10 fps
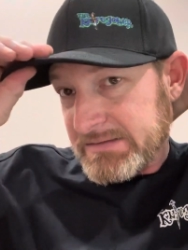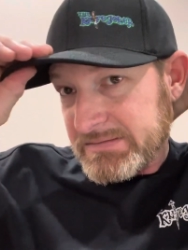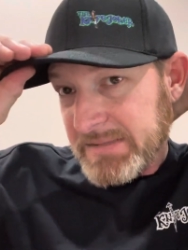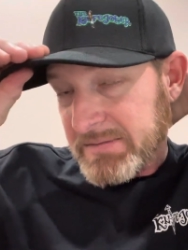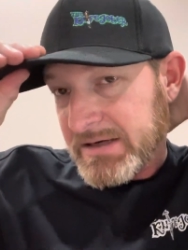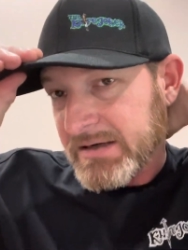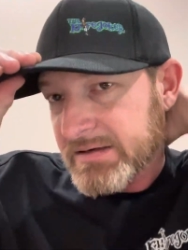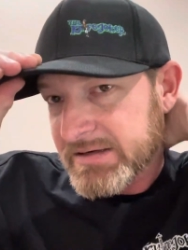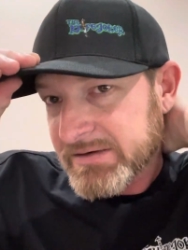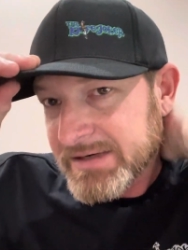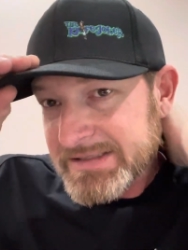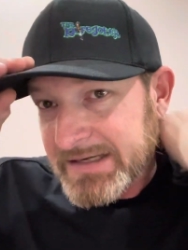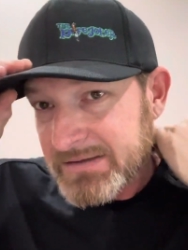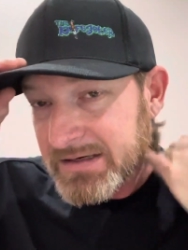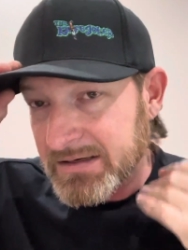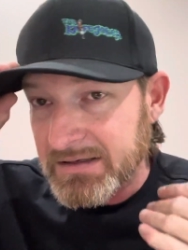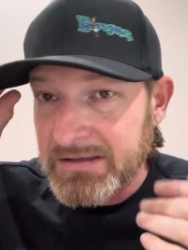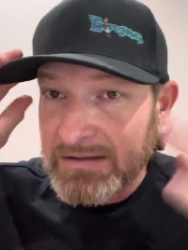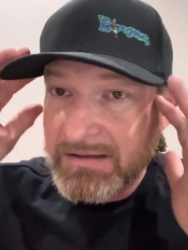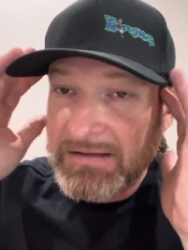Maybe 100 degrees out there.
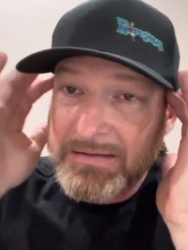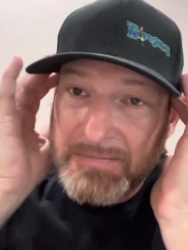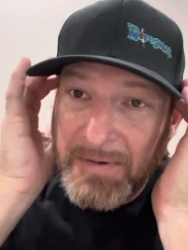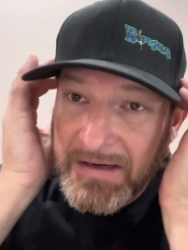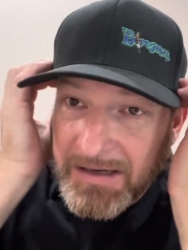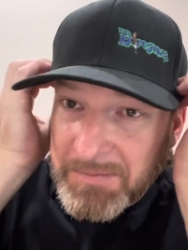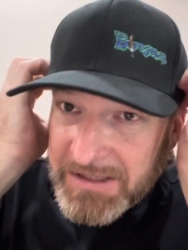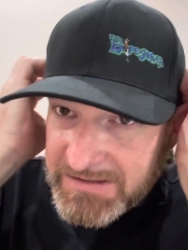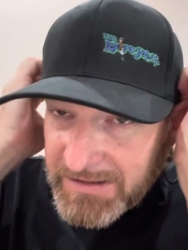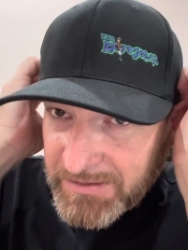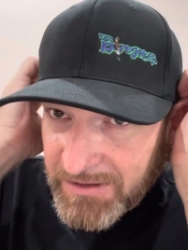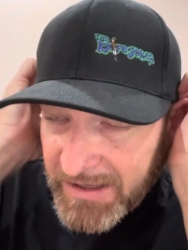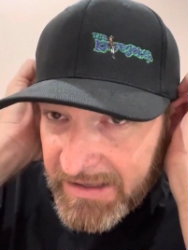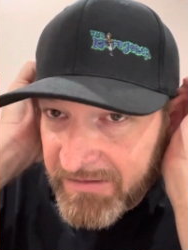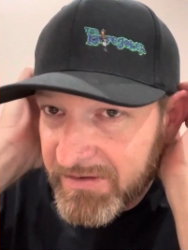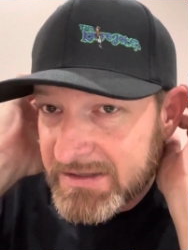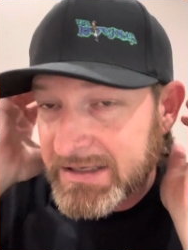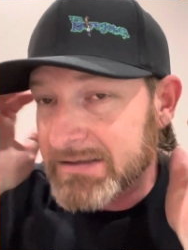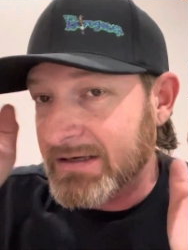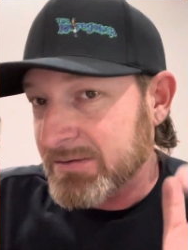It might not be so dry if I was
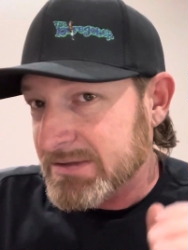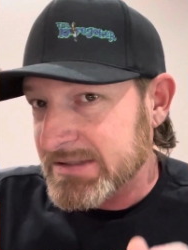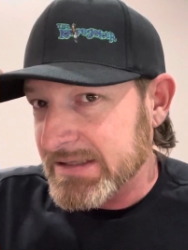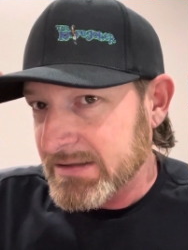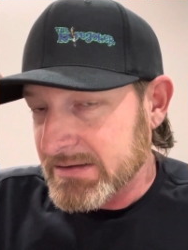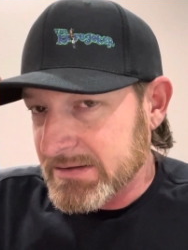out there. We'll see.